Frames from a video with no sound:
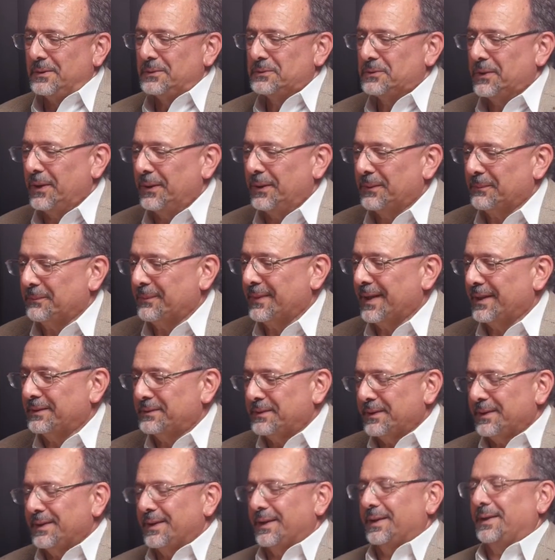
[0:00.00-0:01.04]
Sure. That's
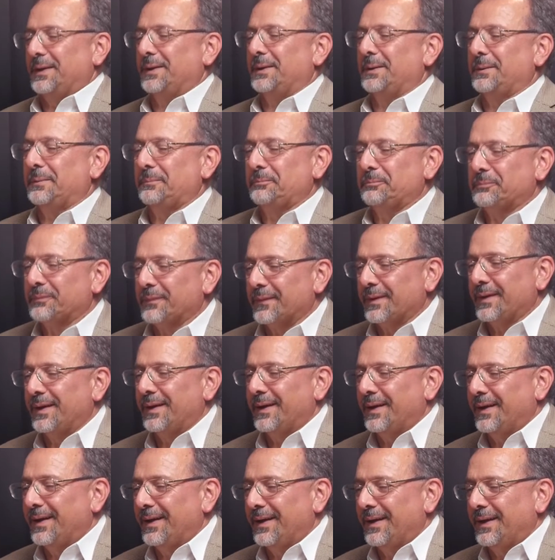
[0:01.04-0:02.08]
a
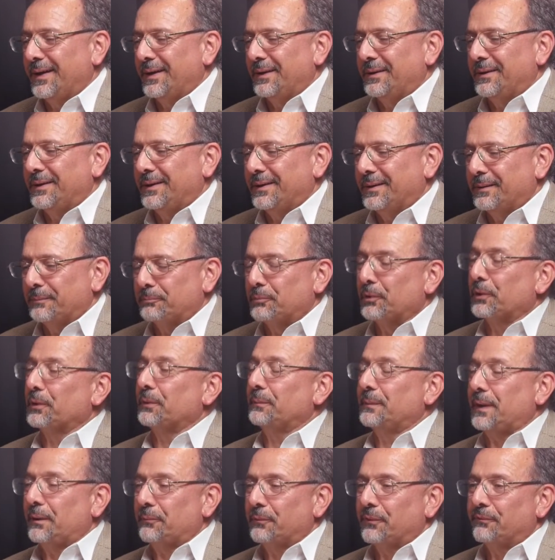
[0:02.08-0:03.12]

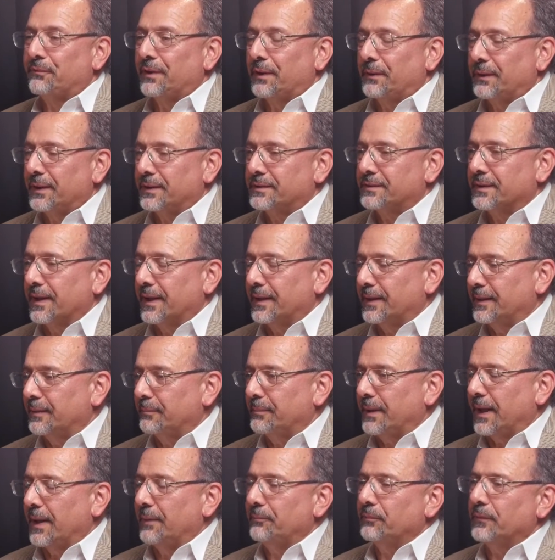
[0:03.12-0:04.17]
program that we're very excited
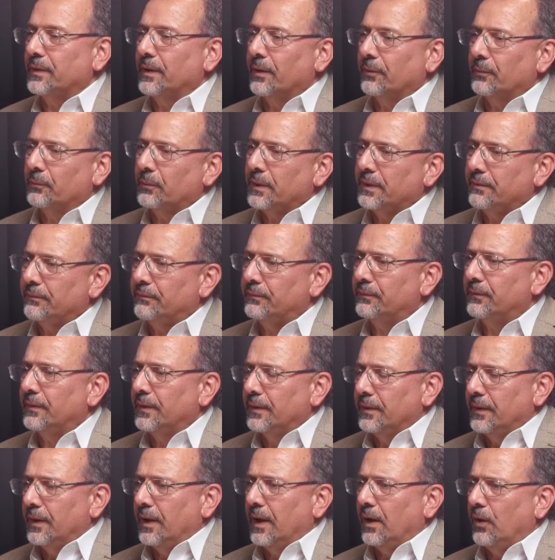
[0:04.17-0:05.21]
about. We've
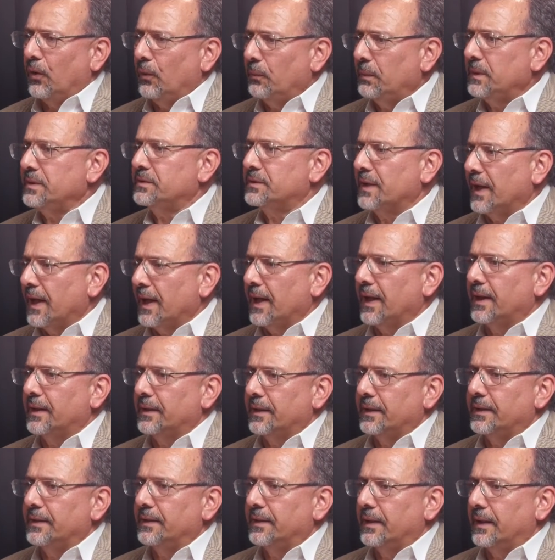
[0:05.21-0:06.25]
always had
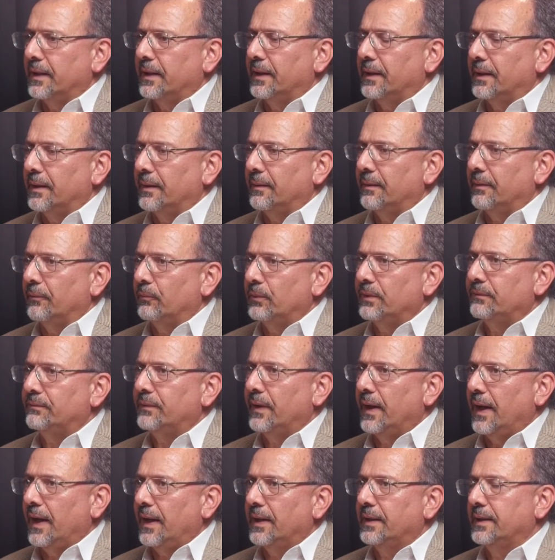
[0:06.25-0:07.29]
we've
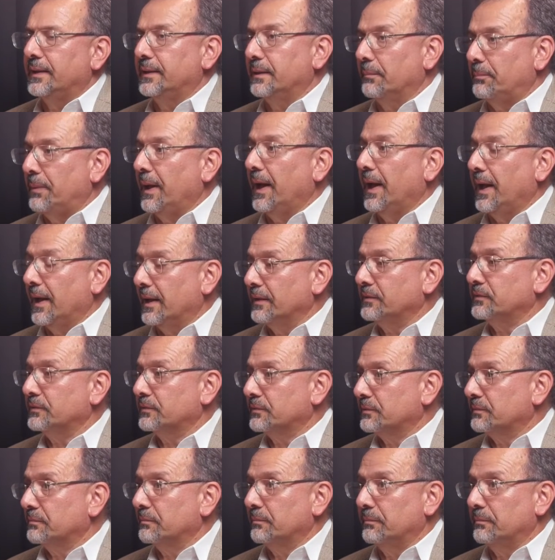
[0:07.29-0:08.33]
had in the past,